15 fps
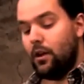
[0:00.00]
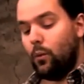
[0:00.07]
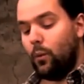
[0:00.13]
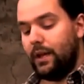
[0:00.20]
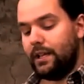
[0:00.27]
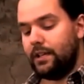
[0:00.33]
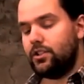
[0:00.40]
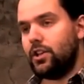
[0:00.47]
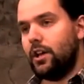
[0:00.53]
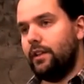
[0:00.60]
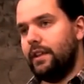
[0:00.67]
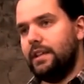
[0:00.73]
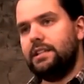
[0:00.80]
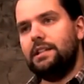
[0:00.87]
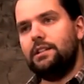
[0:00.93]
we can
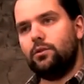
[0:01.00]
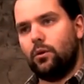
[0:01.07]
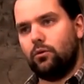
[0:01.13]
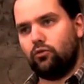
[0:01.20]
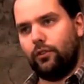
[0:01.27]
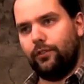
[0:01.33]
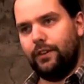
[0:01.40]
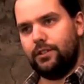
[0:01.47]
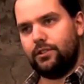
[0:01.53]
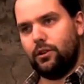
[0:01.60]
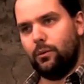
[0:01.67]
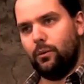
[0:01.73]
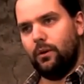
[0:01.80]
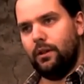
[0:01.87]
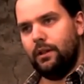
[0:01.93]
turn this into a roughing
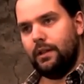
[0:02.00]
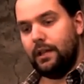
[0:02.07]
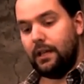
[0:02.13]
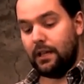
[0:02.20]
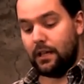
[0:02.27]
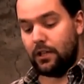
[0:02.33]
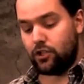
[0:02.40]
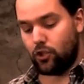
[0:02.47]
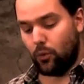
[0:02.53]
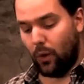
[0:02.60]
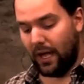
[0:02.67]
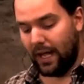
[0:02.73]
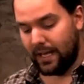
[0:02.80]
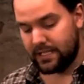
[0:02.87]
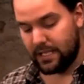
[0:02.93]
tool. So
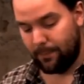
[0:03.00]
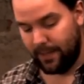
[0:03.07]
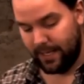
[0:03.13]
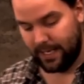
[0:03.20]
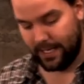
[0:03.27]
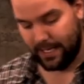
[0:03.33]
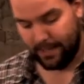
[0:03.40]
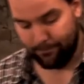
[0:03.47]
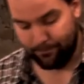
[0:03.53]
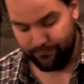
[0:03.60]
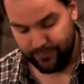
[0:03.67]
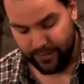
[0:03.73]
why aren't I picking it?